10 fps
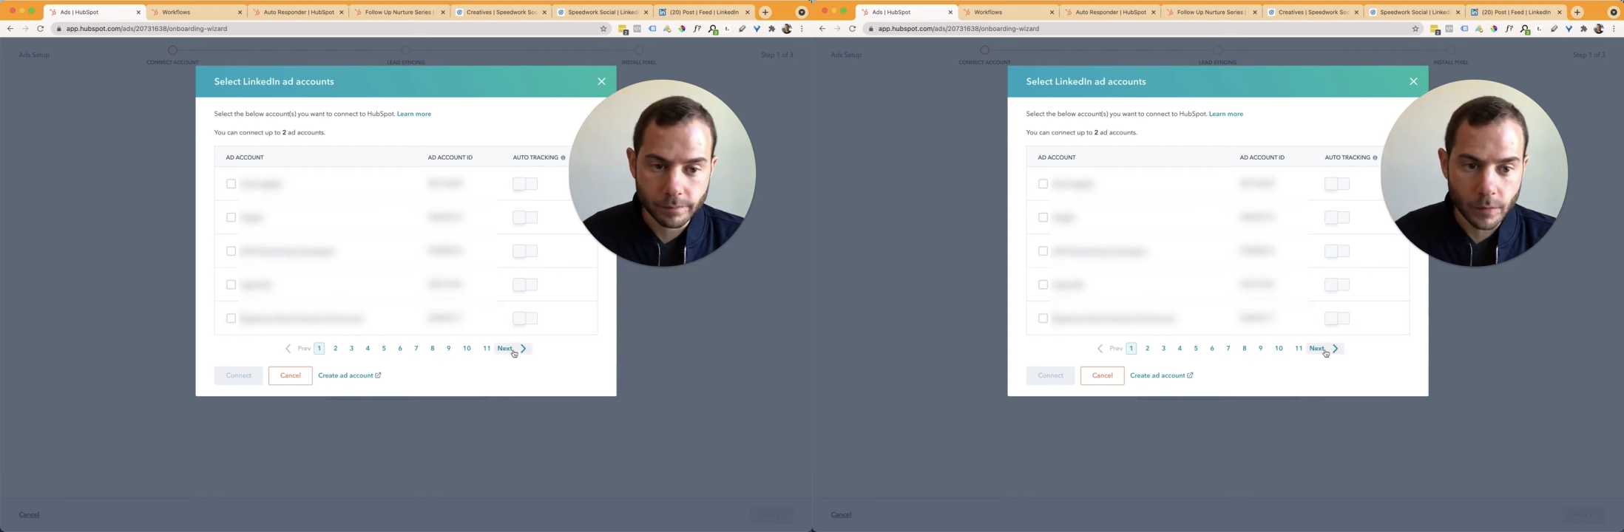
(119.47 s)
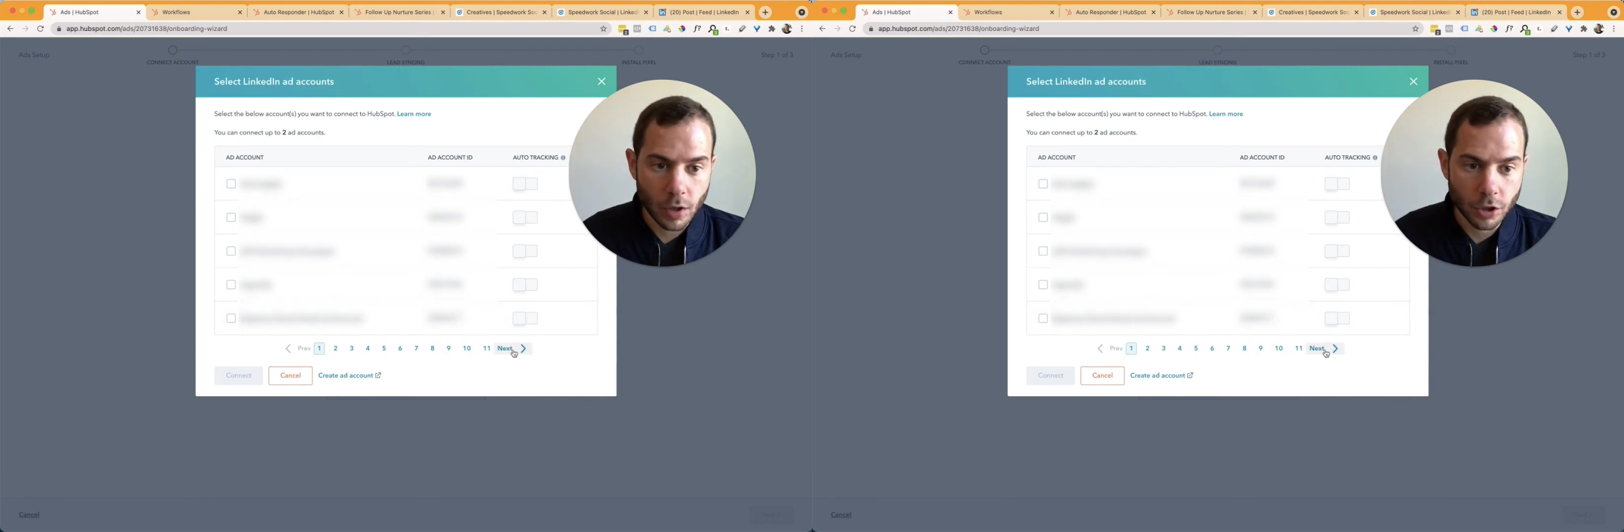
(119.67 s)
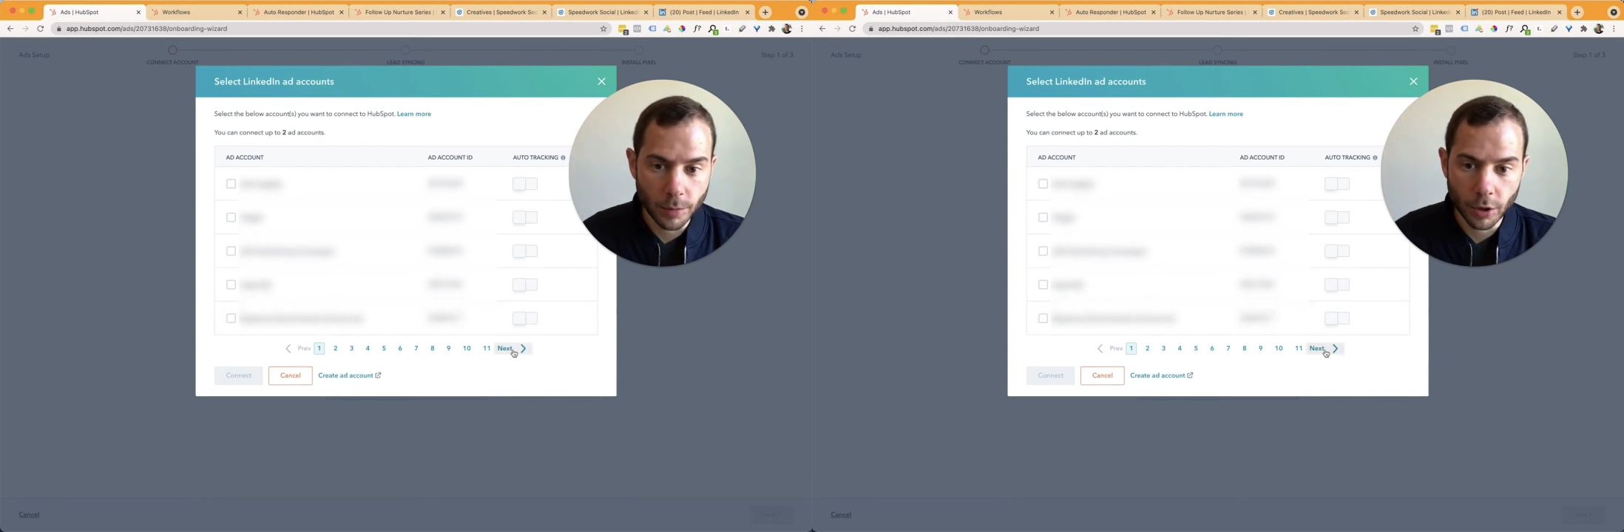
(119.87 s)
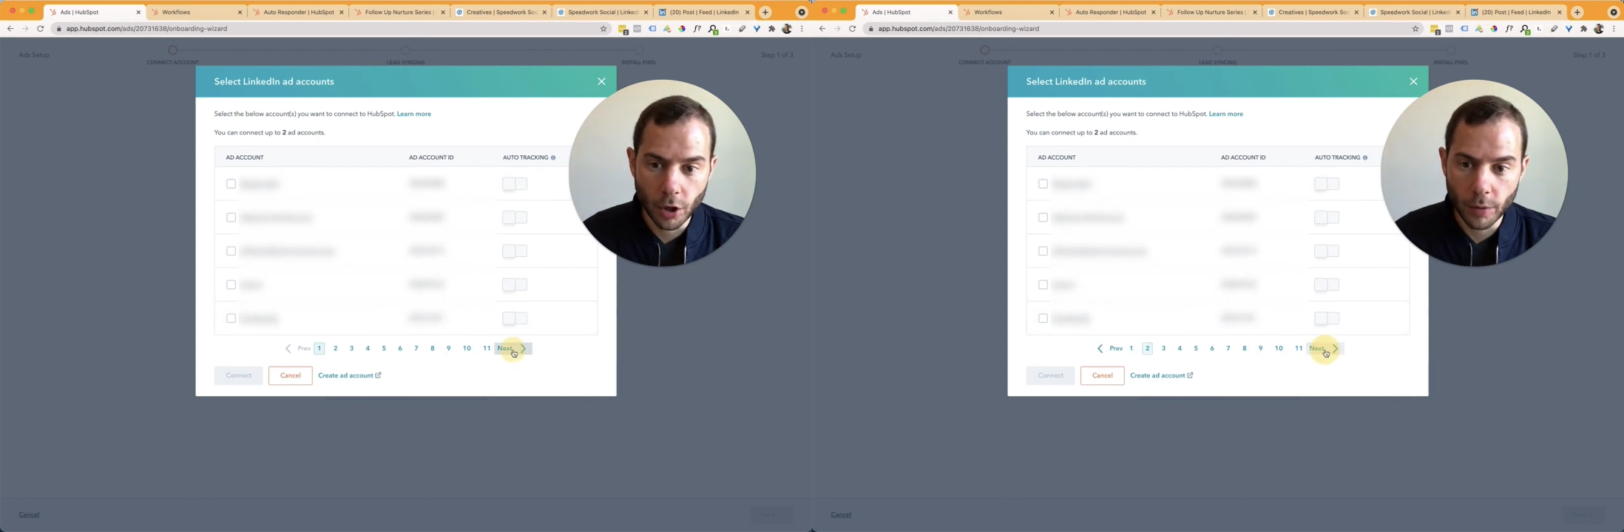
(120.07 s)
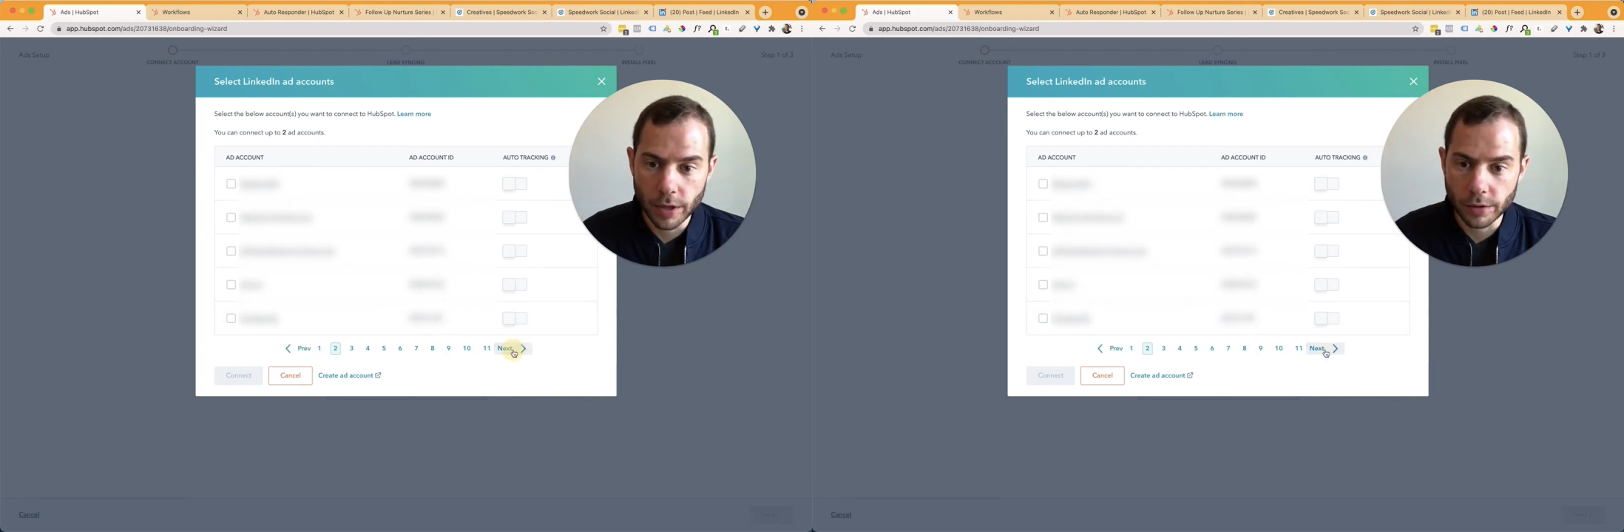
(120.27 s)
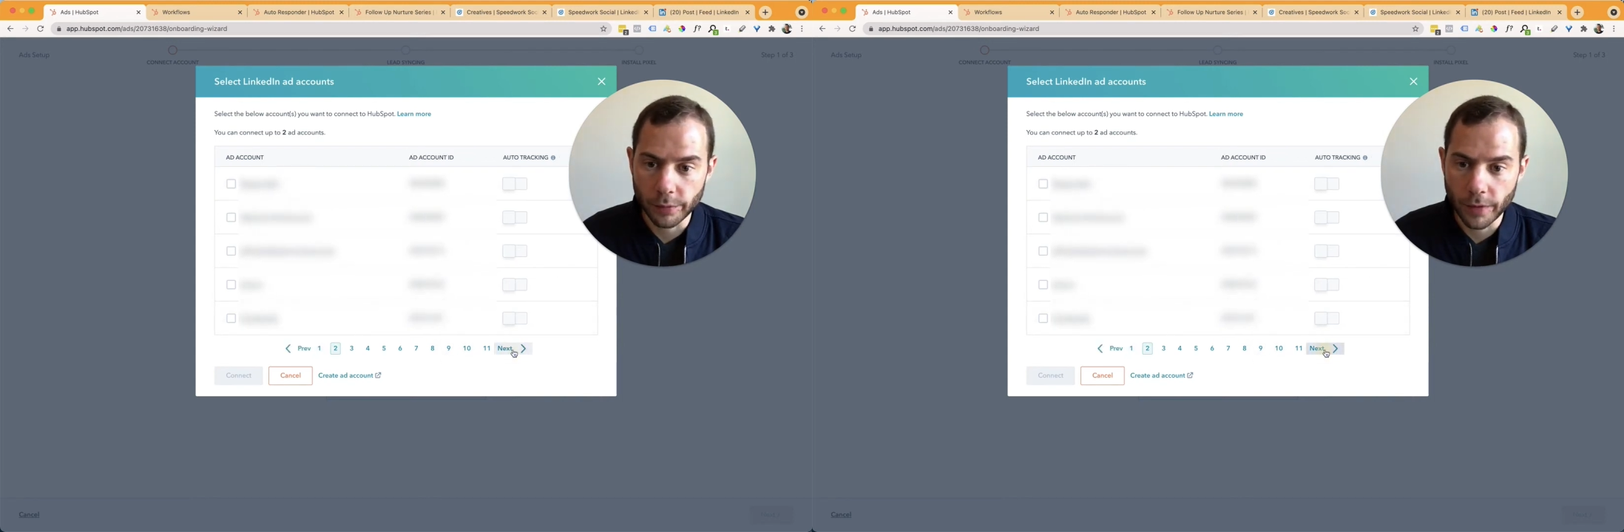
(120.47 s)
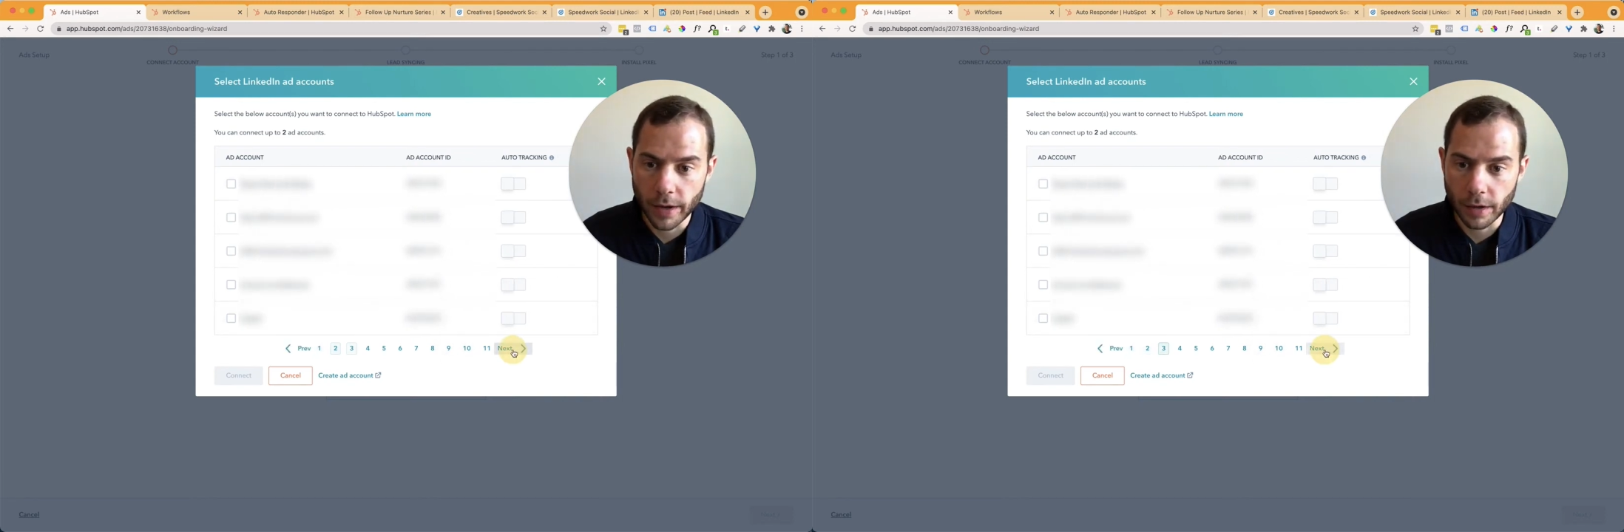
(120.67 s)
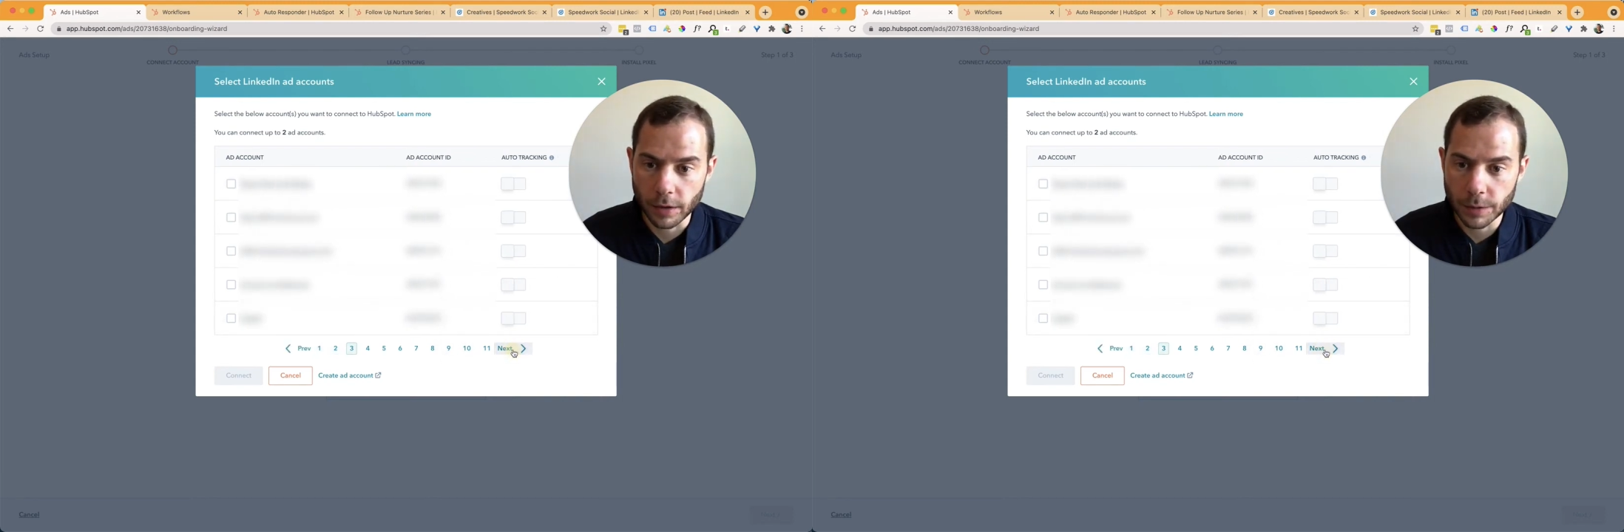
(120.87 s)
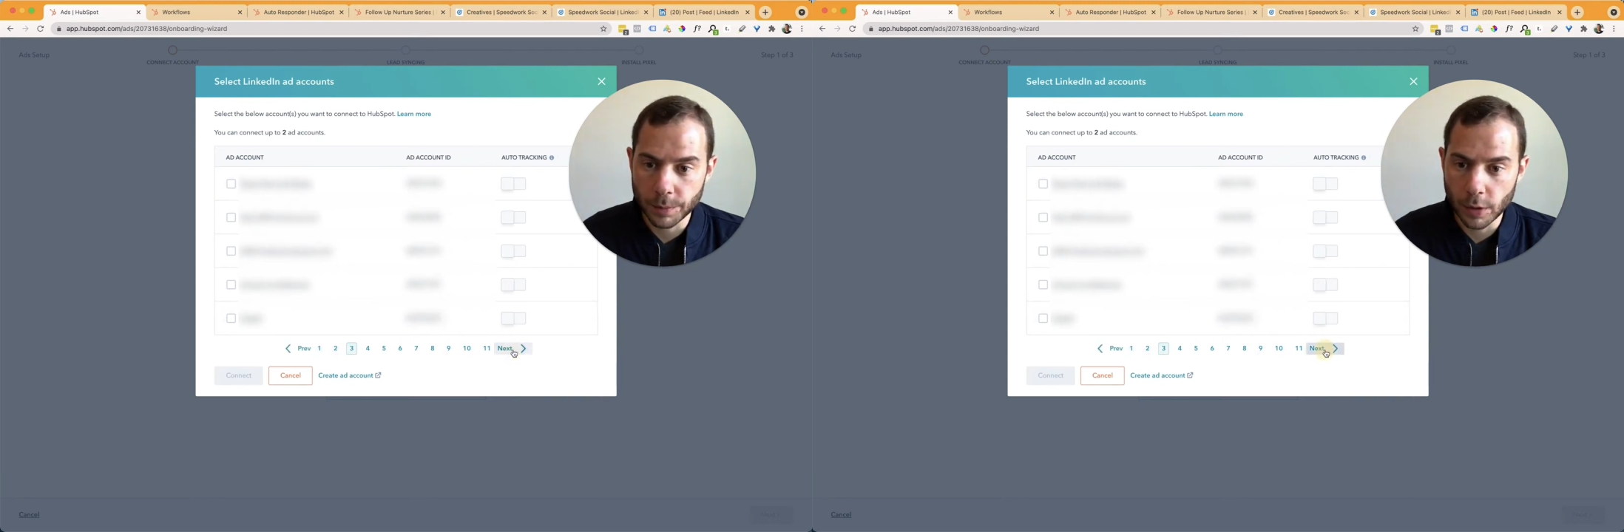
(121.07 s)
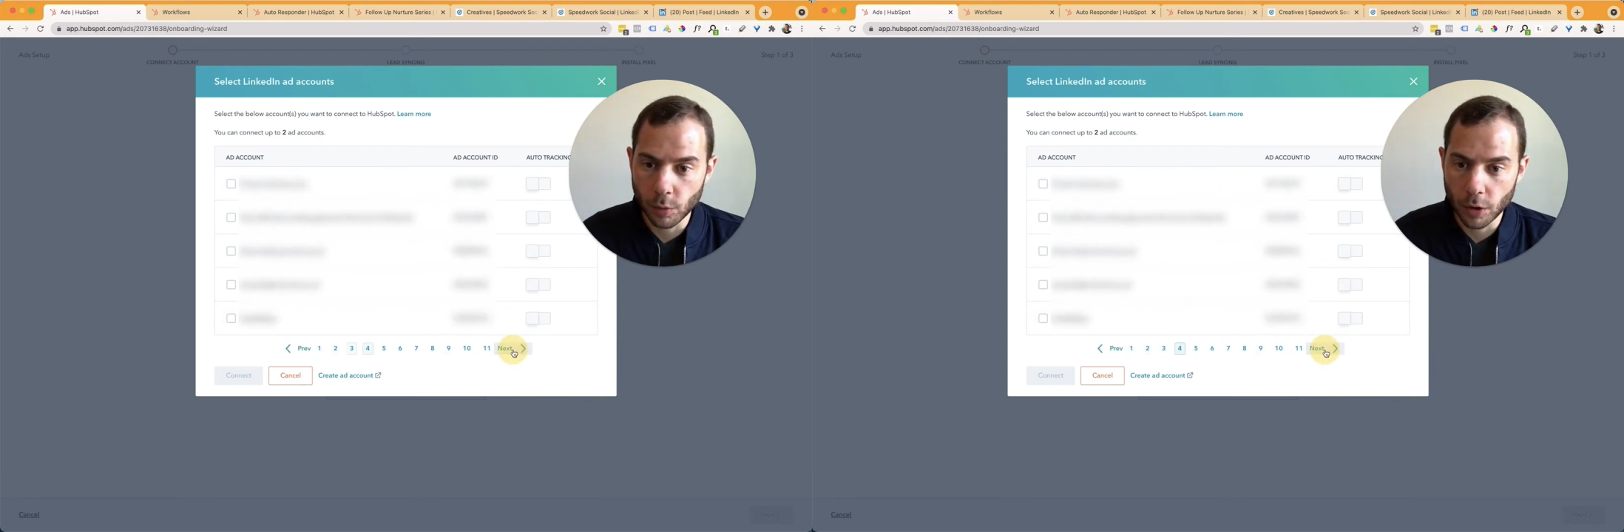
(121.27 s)
So I'm going to go in to find our
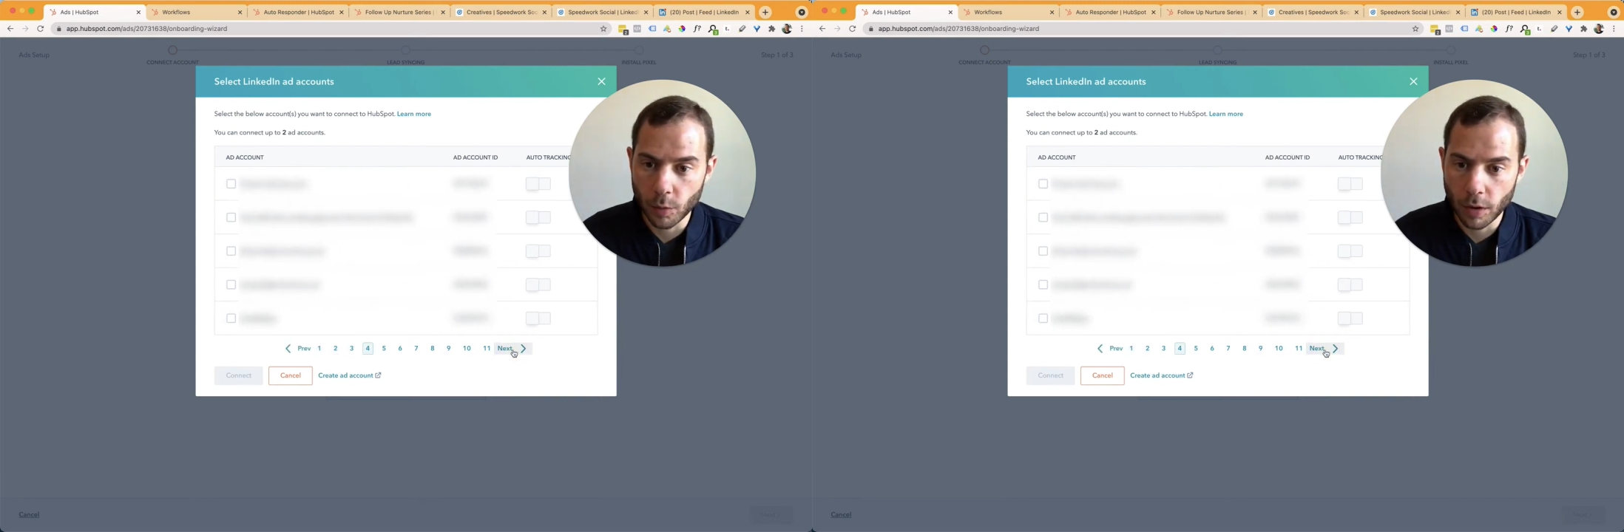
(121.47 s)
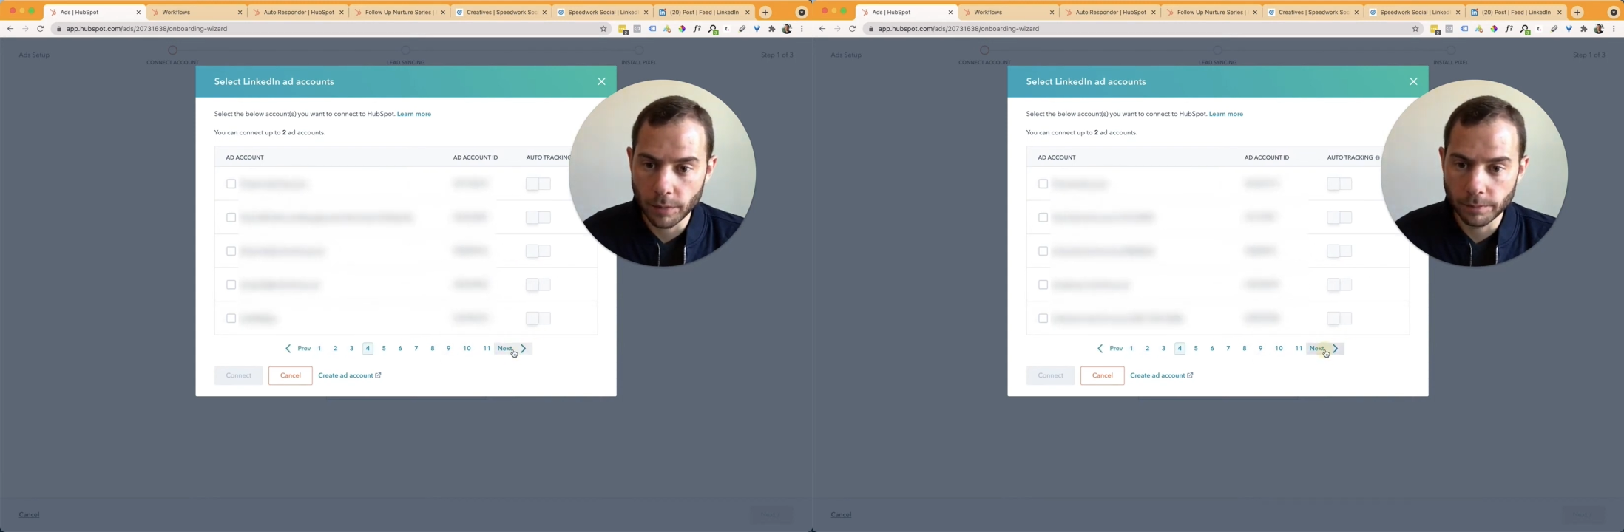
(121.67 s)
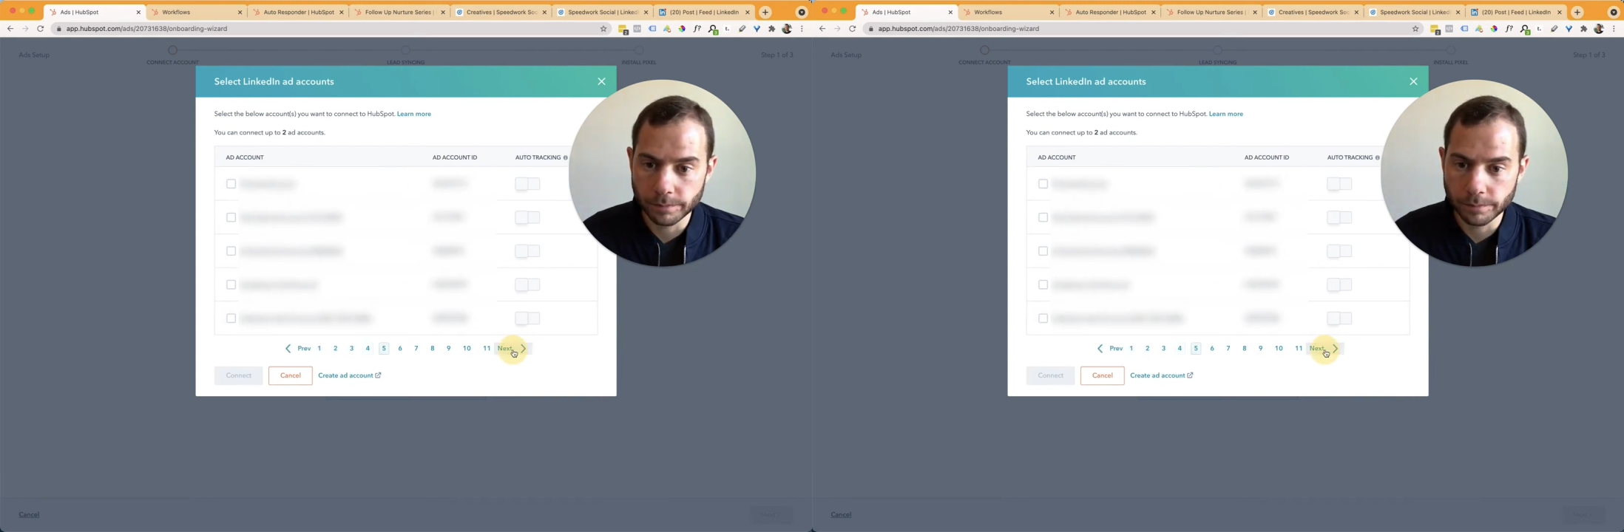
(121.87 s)
Speedwork one.